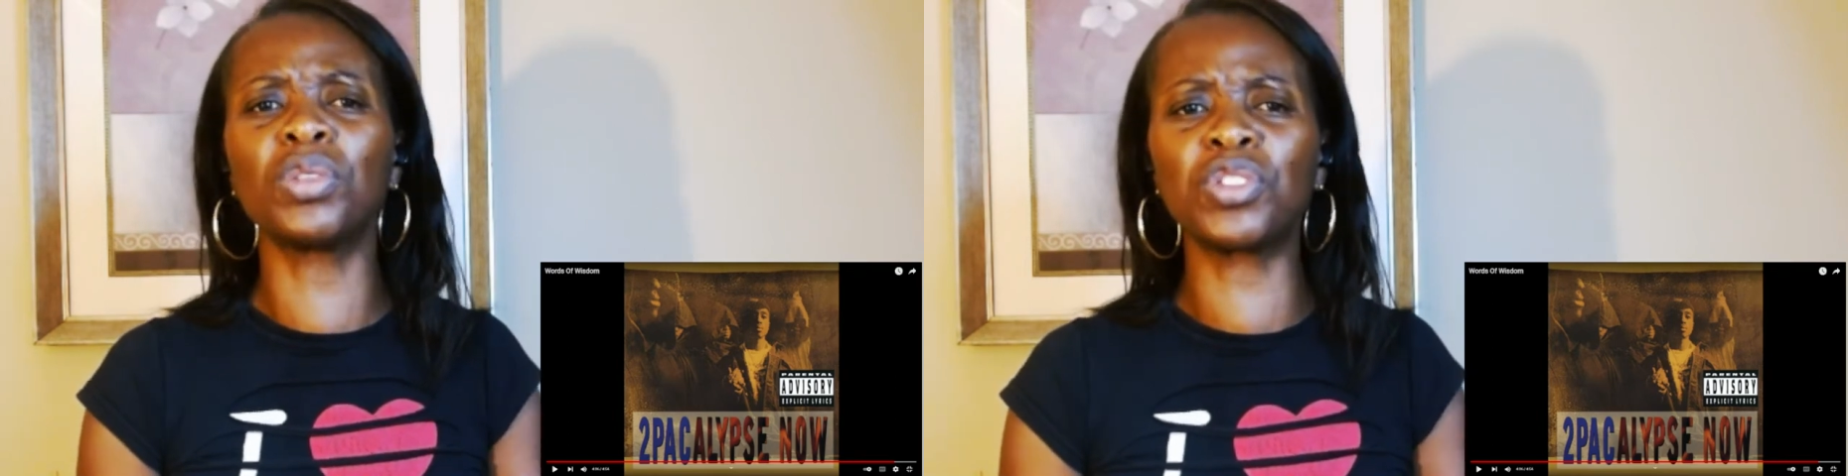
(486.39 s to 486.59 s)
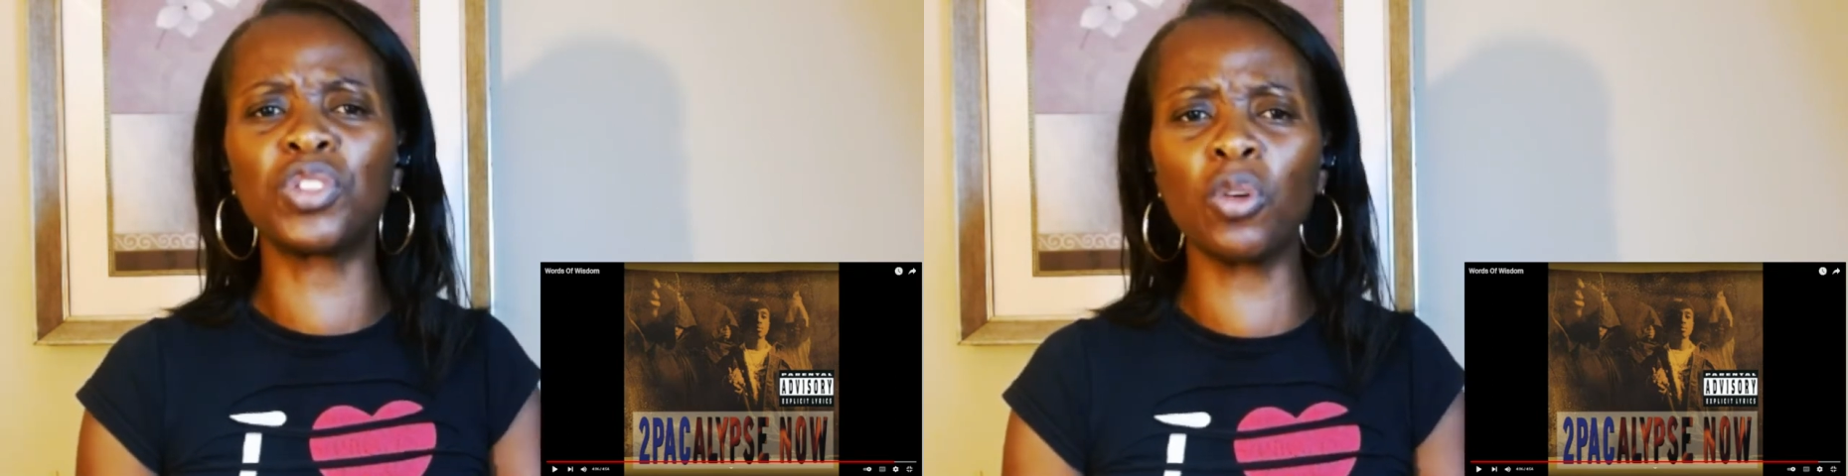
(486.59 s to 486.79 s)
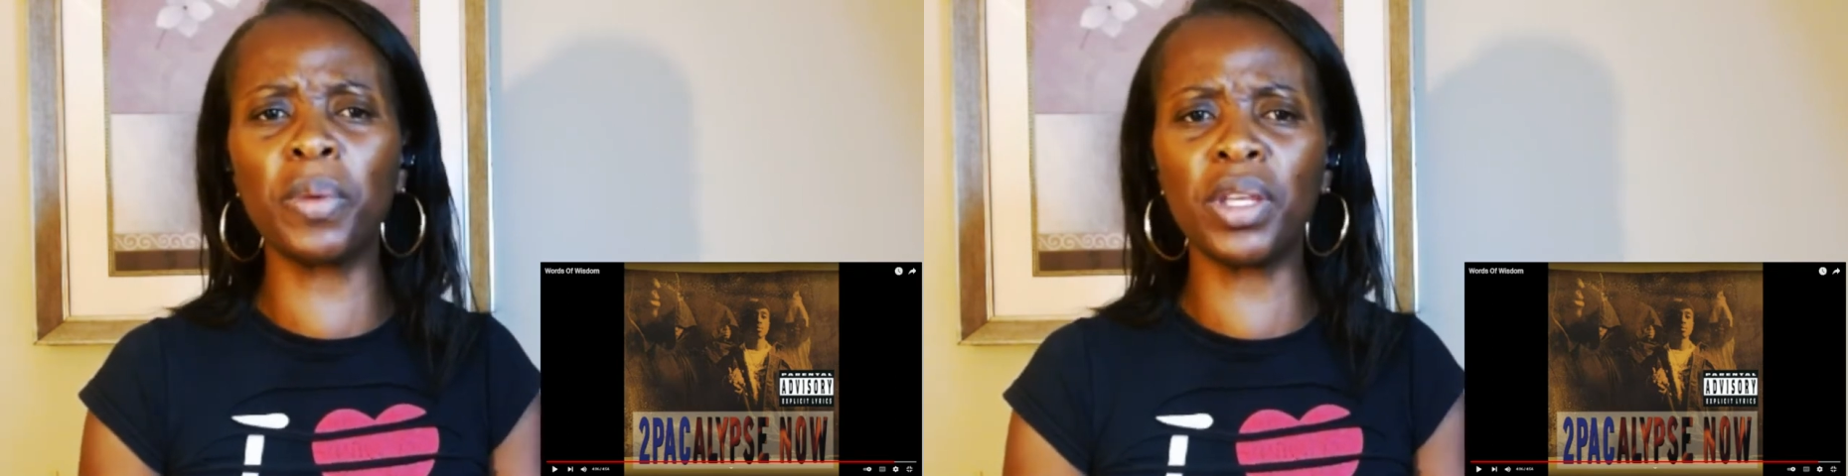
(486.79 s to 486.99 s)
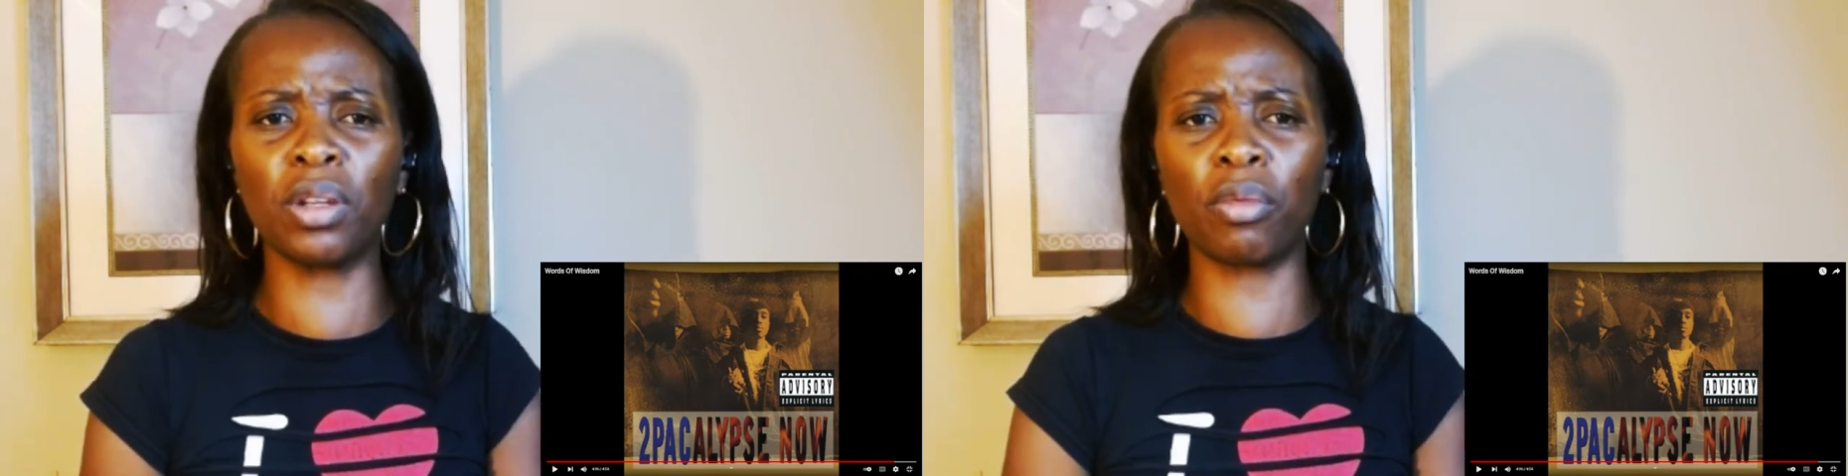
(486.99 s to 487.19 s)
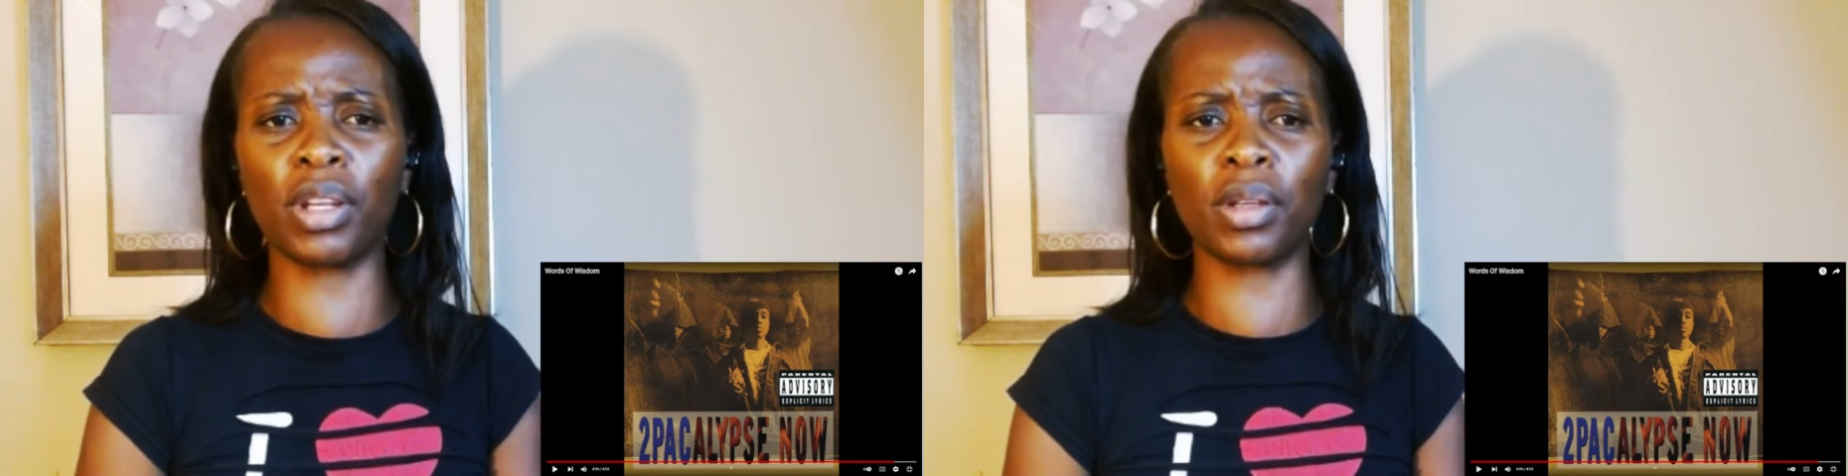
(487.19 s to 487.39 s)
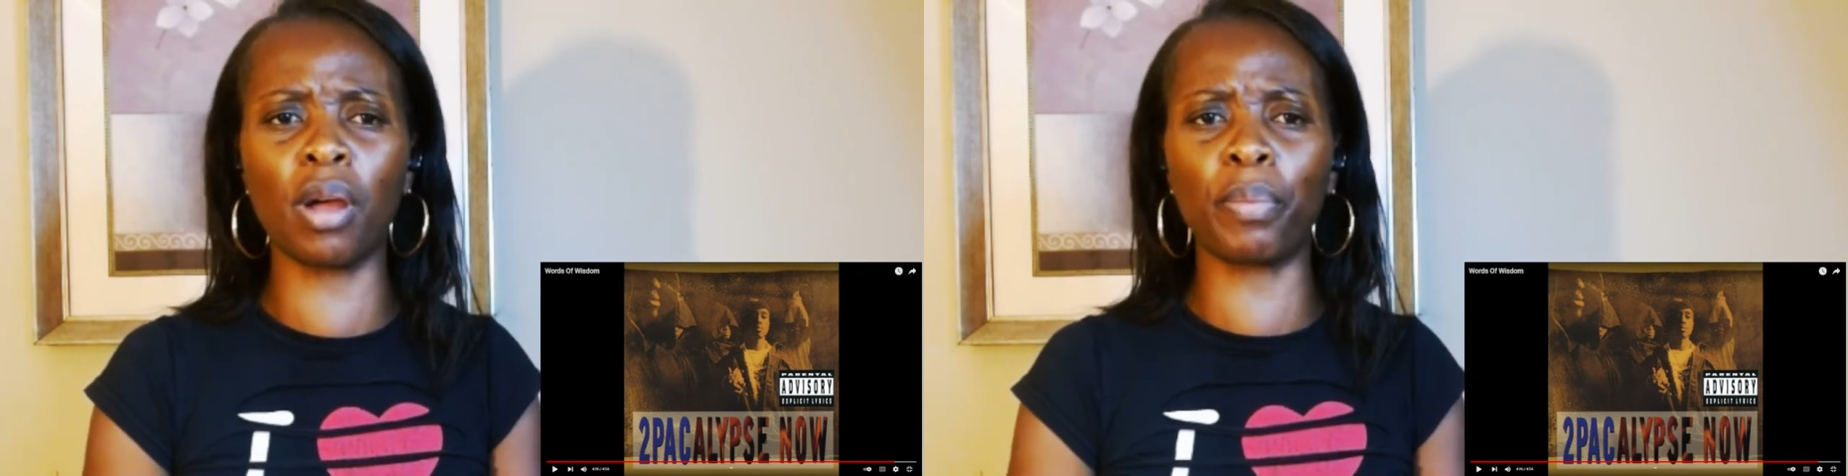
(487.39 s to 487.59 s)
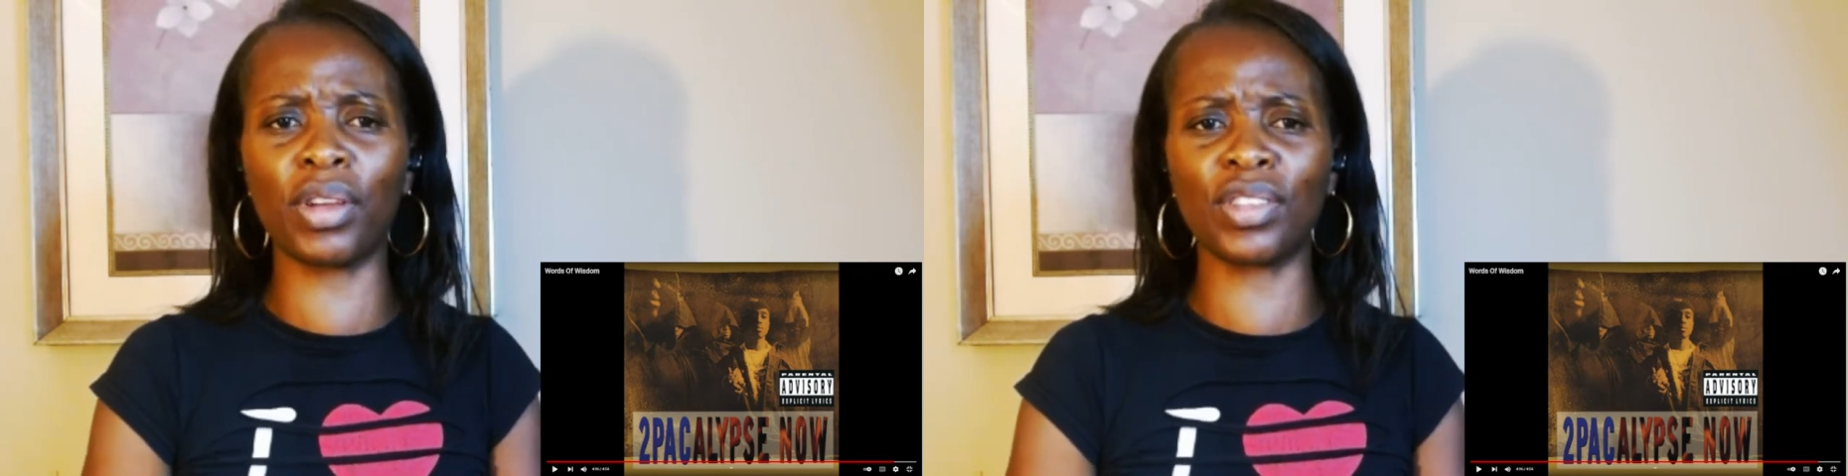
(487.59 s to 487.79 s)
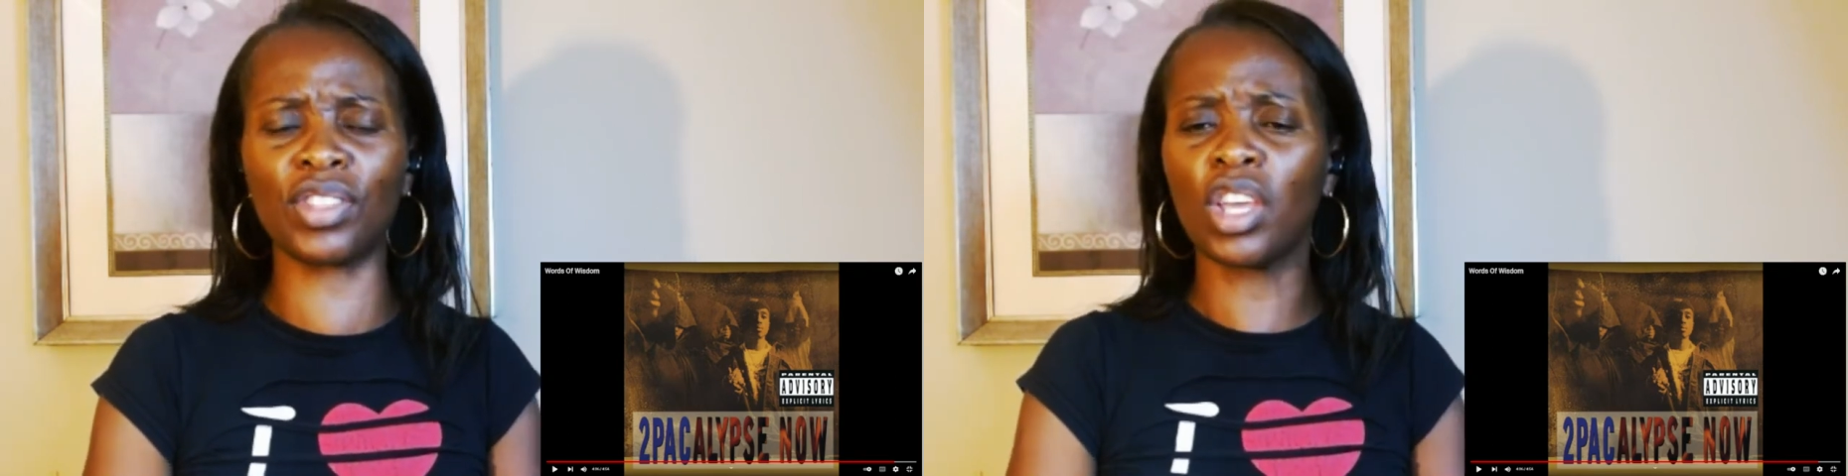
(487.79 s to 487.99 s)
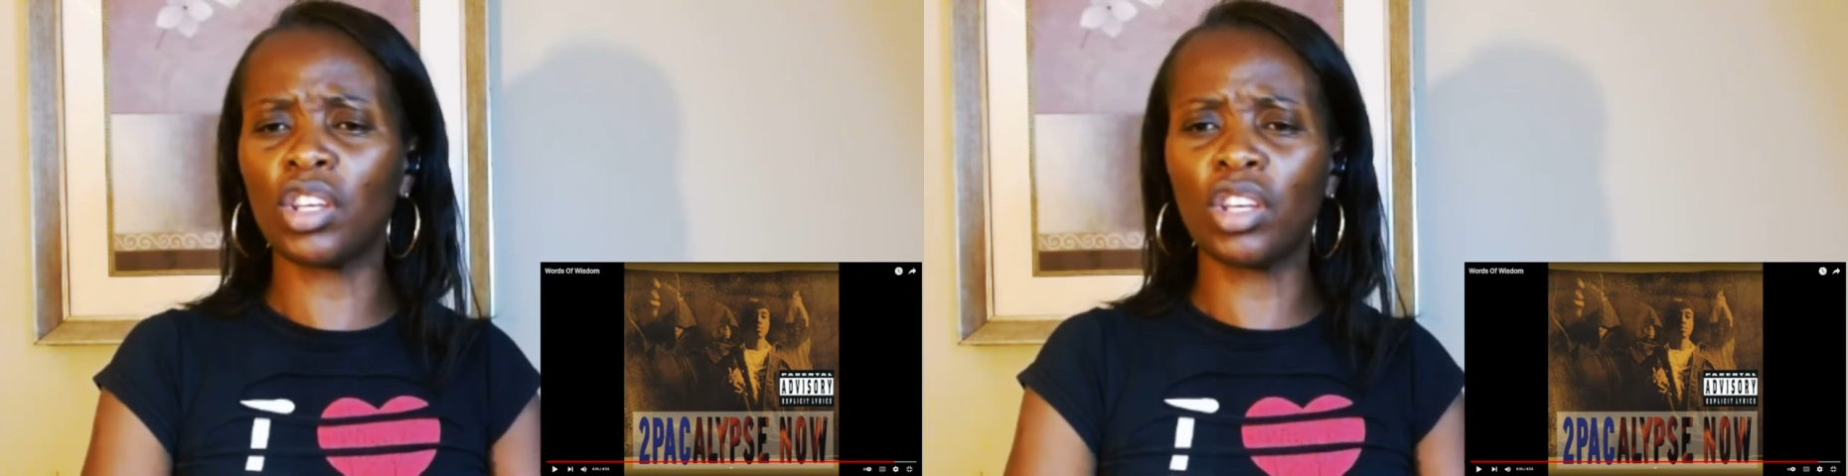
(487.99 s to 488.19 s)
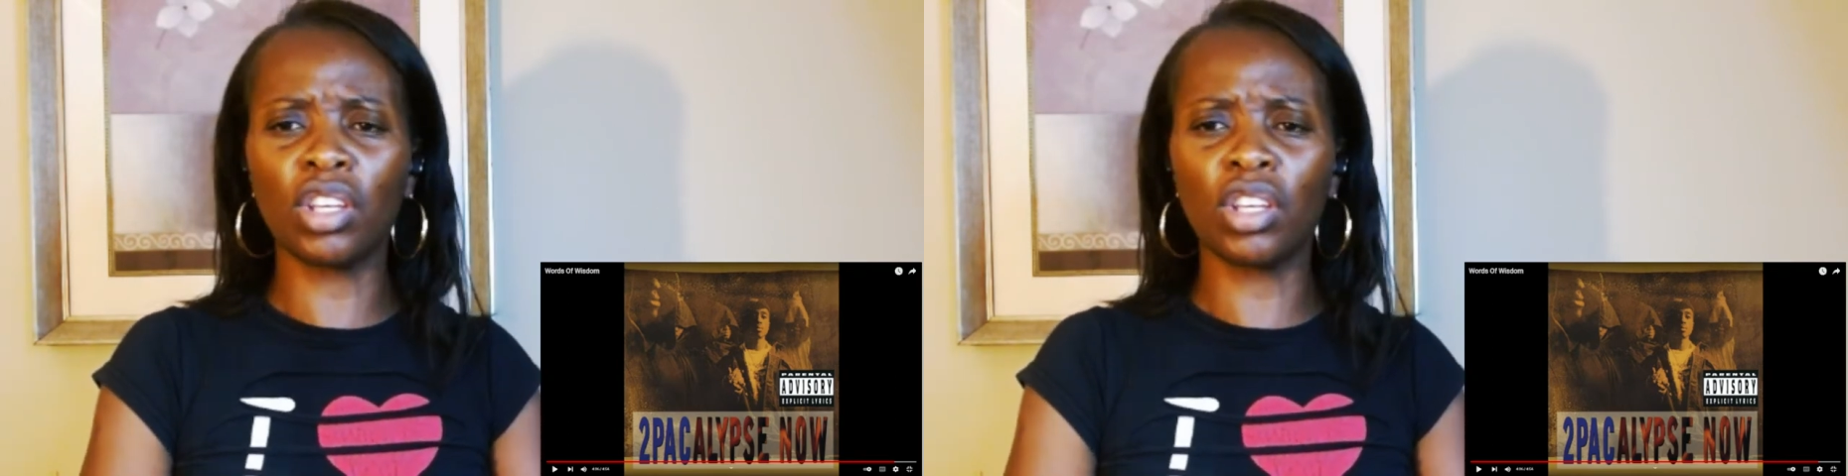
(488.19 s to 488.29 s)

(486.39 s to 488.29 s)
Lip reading: We're still being oppressed.